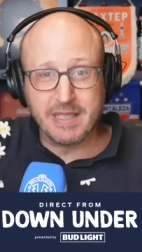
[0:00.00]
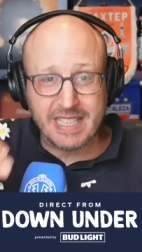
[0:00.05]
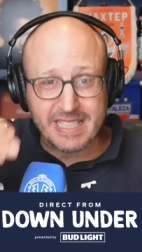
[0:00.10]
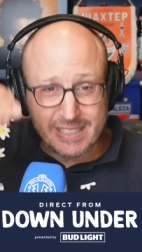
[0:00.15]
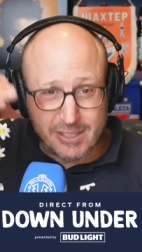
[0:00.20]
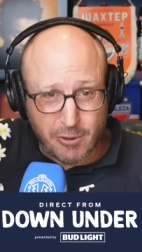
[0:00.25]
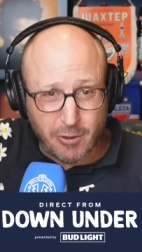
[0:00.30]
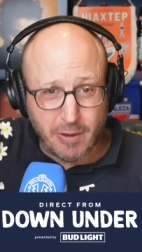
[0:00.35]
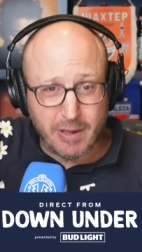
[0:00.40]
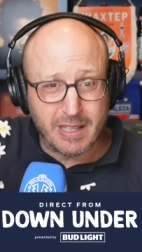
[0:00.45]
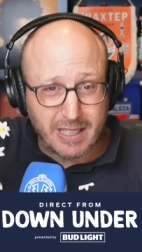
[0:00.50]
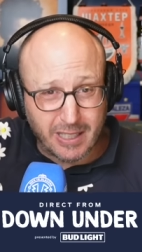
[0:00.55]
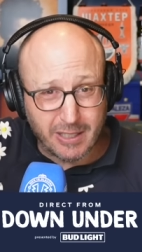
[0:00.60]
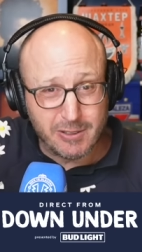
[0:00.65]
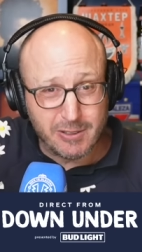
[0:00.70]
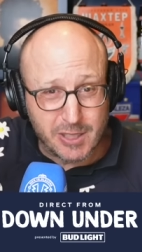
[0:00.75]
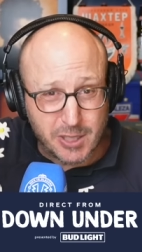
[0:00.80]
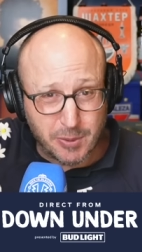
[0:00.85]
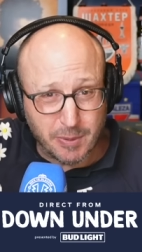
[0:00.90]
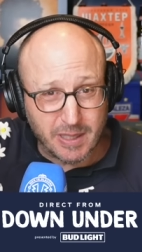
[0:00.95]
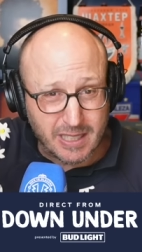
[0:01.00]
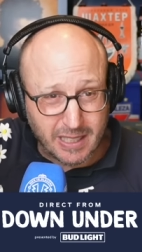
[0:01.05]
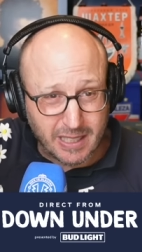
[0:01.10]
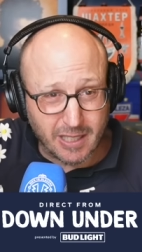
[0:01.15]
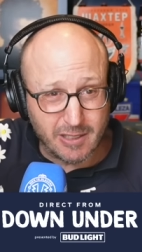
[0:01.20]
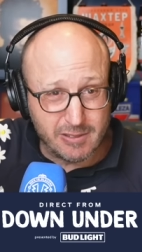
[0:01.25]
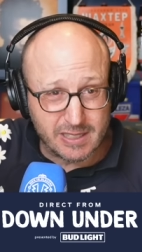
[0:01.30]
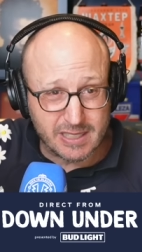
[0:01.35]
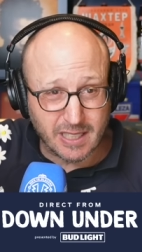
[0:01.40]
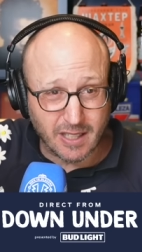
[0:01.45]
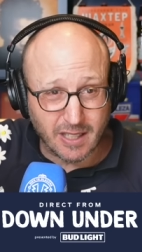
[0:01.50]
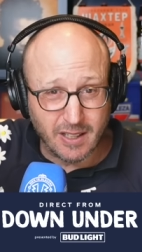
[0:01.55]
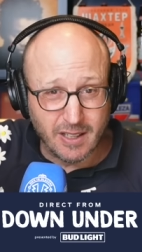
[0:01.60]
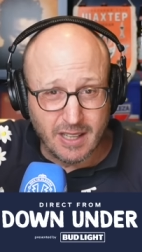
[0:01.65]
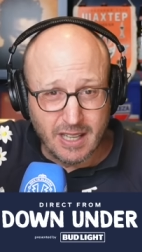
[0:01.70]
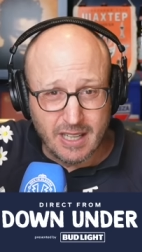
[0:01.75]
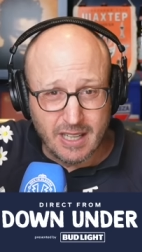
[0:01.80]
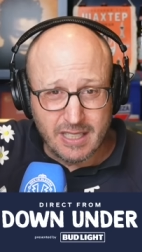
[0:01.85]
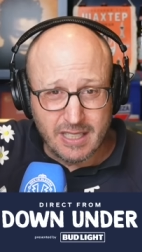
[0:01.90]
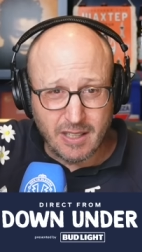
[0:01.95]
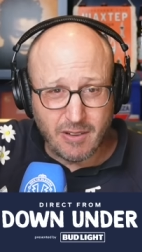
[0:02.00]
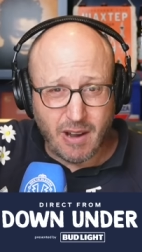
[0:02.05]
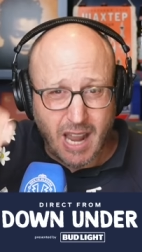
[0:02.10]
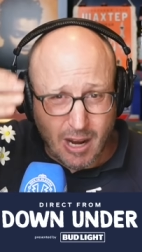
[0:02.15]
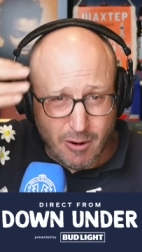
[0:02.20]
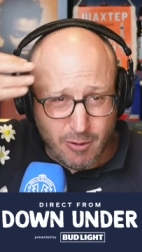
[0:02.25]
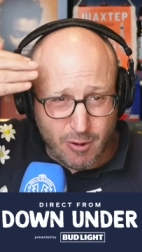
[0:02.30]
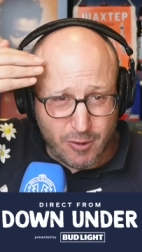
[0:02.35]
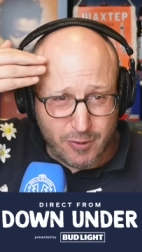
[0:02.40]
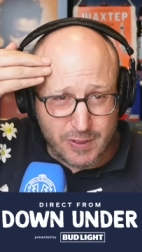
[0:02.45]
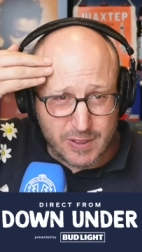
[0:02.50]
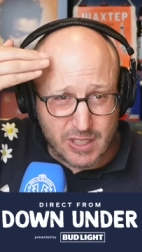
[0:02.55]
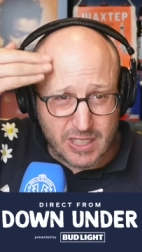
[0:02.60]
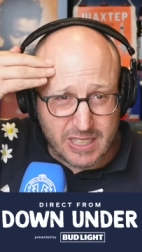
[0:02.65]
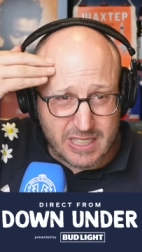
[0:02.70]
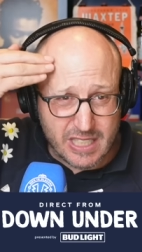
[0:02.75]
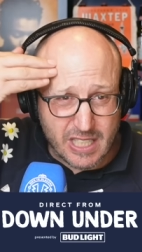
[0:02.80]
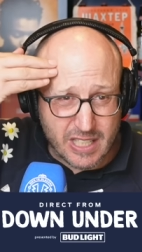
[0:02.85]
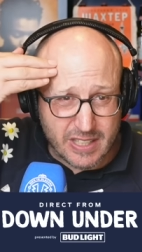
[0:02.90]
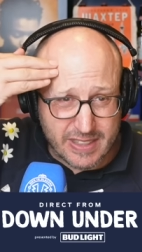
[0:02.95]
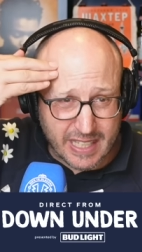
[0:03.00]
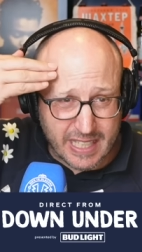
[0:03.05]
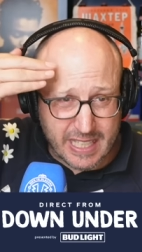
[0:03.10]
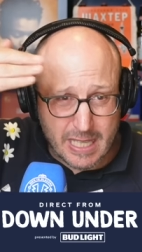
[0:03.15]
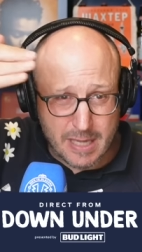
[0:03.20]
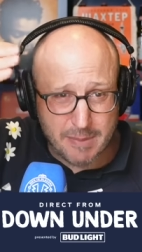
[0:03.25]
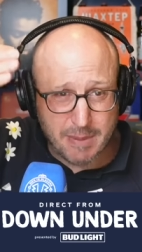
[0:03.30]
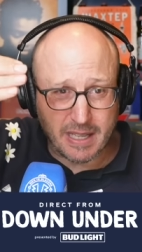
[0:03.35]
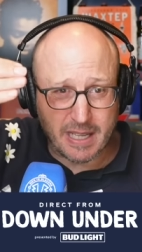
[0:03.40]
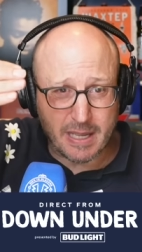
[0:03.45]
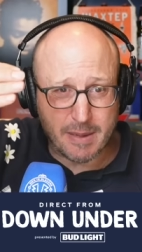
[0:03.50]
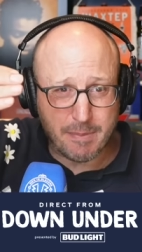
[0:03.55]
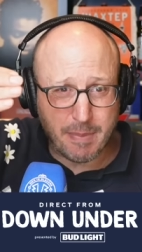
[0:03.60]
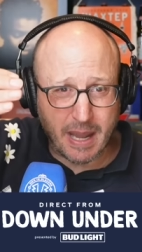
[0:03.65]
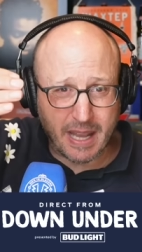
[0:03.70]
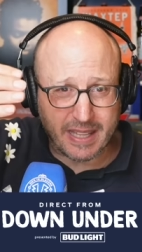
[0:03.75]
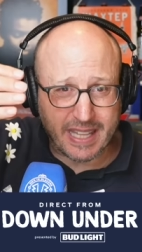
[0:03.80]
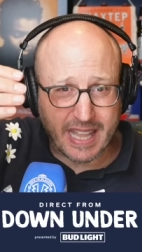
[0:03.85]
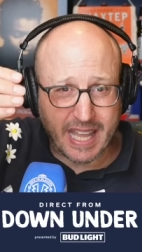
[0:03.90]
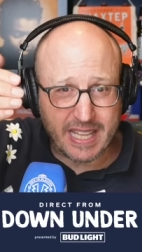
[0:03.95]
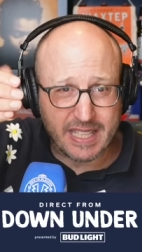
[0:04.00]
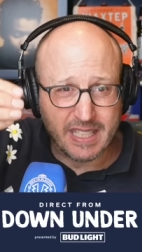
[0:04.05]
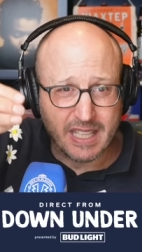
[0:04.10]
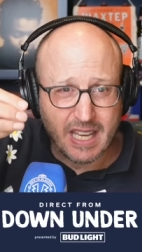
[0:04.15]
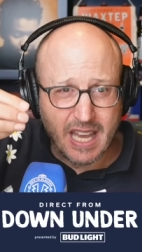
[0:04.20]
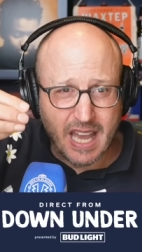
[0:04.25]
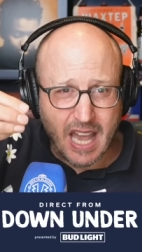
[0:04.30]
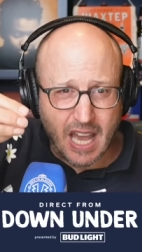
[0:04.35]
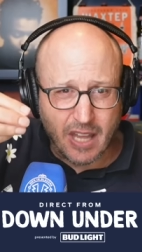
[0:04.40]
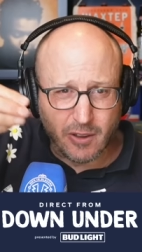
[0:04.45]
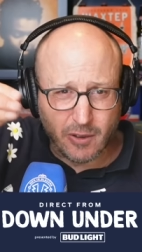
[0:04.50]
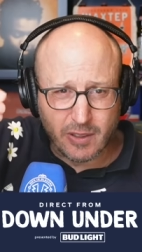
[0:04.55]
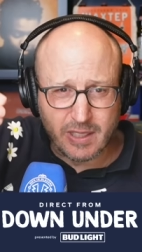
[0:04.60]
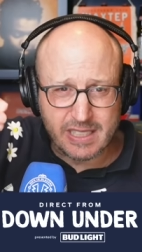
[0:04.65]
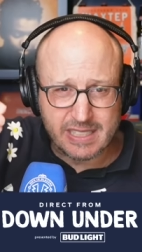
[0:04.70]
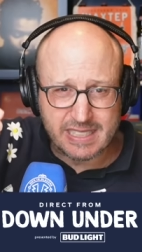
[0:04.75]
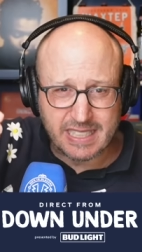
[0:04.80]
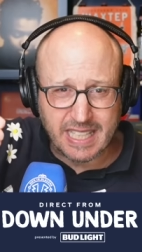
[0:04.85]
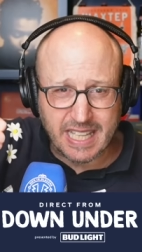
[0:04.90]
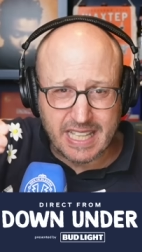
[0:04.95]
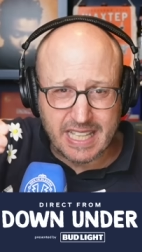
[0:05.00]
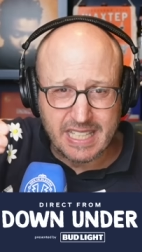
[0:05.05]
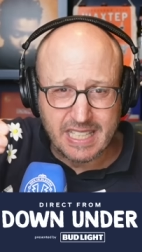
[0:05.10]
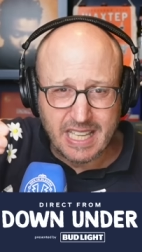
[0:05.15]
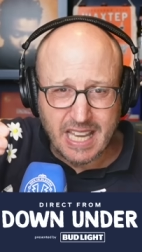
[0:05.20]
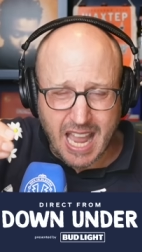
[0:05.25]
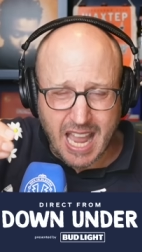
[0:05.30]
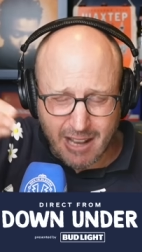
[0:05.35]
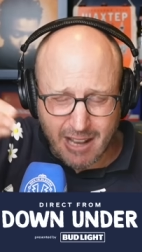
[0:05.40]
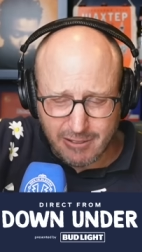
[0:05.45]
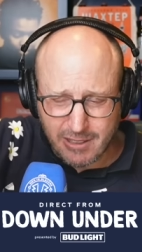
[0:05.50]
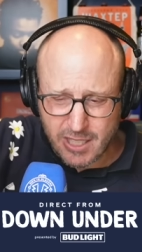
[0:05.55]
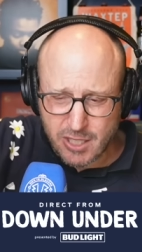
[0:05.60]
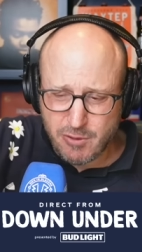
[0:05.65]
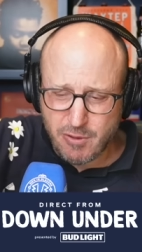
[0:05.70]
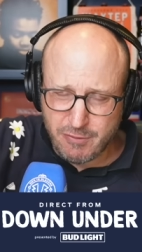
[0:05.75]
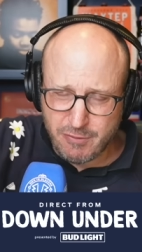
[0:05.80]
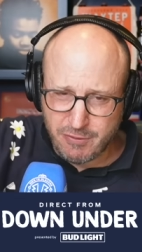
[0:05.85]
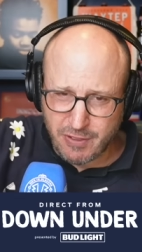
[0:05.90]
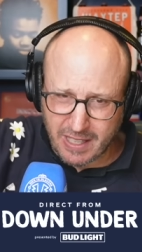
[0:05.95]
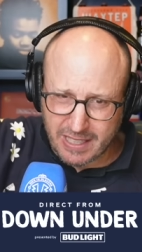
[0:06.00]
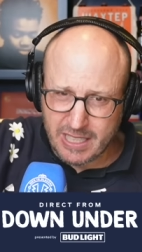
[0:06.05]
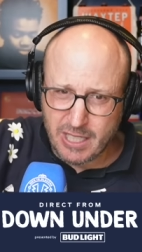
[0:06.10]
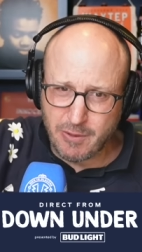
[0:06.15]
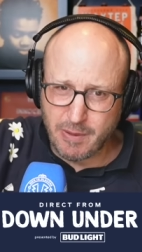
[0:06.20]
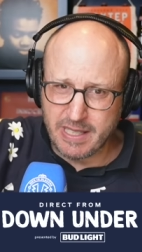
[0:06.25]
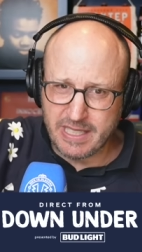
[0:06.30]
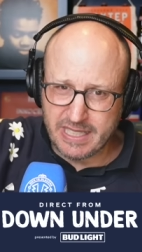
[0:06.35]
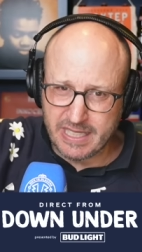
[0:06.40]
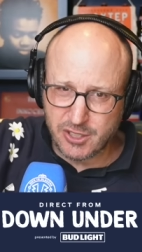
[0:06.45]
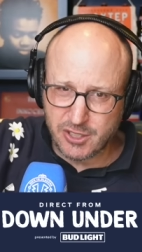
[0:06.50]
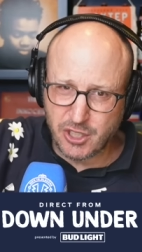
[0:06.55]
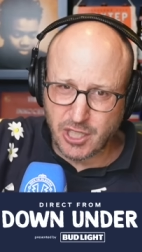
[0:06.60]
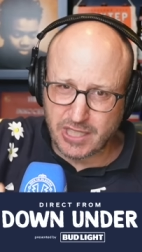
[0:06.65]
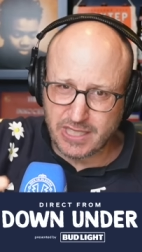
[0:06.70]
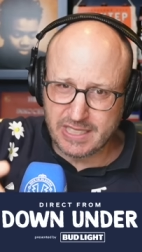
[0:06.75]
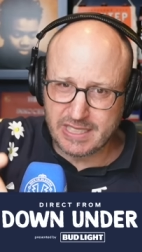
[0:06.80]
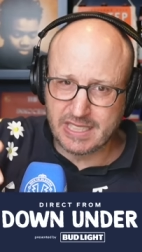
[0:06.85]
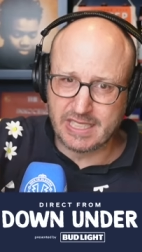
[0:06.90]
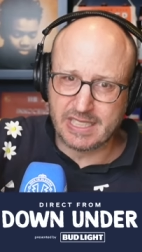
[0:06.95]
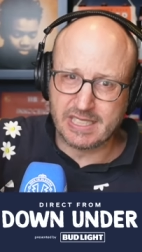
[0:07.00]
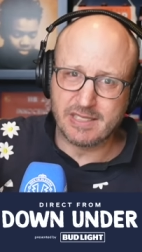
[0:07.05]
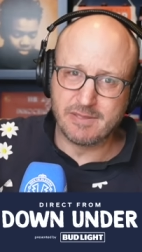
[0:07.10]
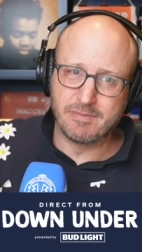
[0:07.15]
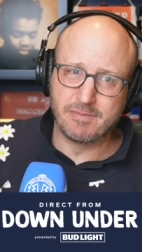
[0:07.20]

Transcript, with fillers: is growing closer and closer. You know, how often did you think about it back then? And honestly, how did you evaluate your chances?